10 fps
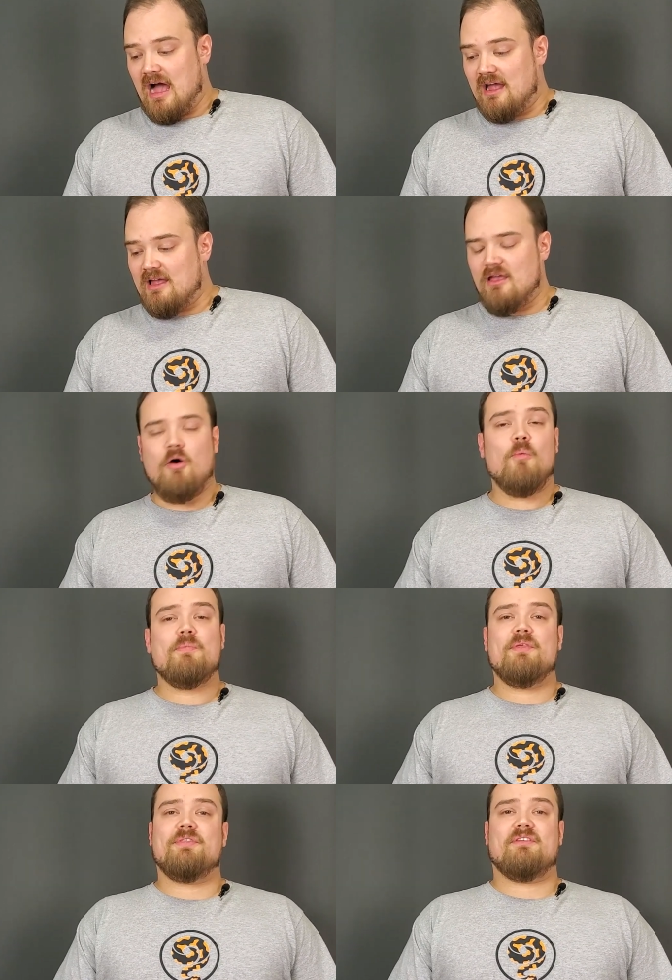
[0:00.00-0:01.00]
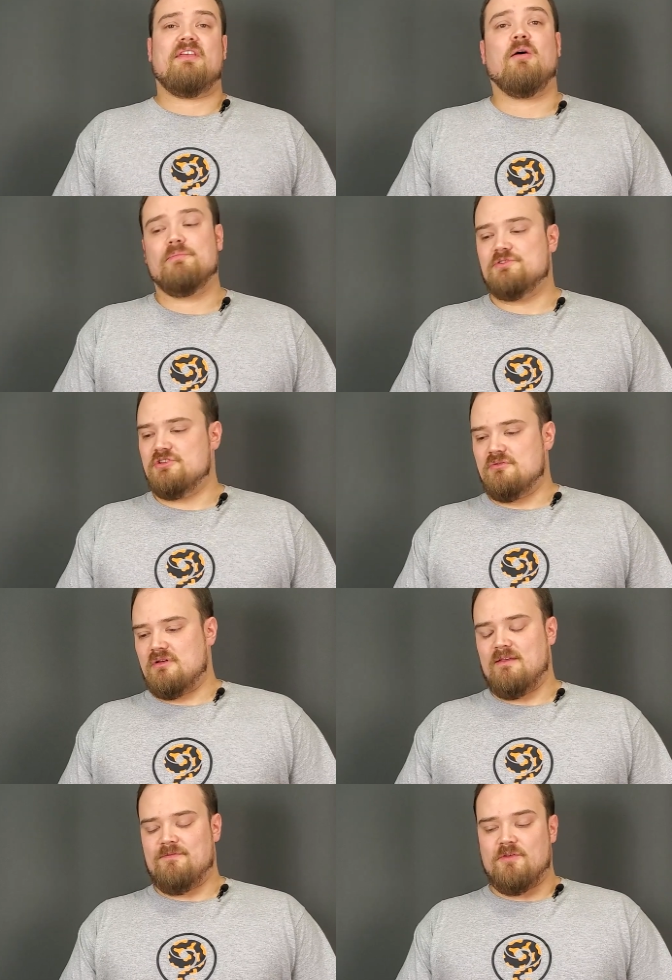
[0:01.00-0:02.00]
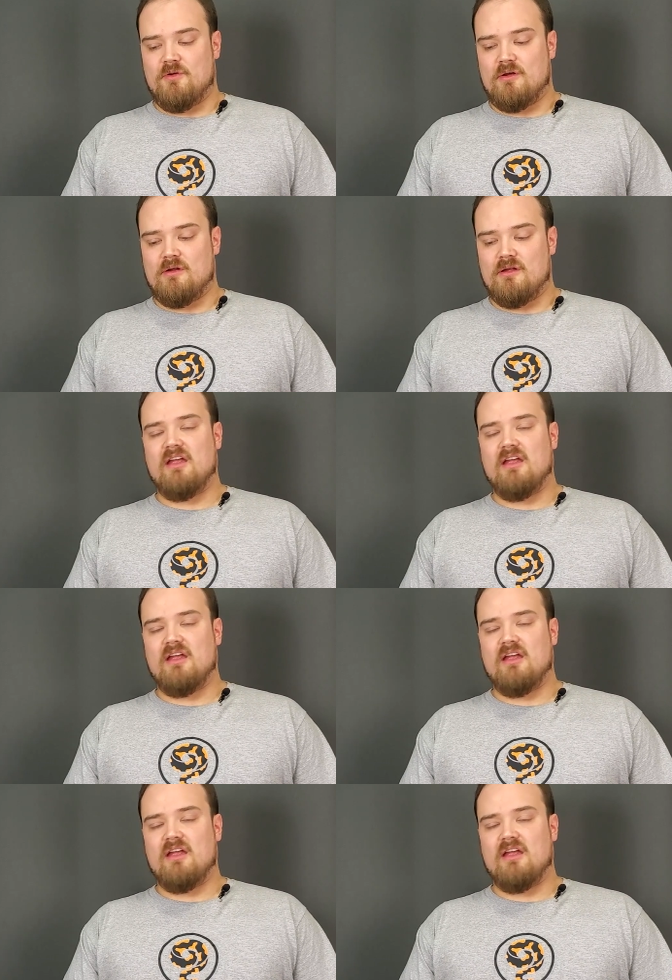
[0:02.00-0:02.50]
I hope that this helped you. If you're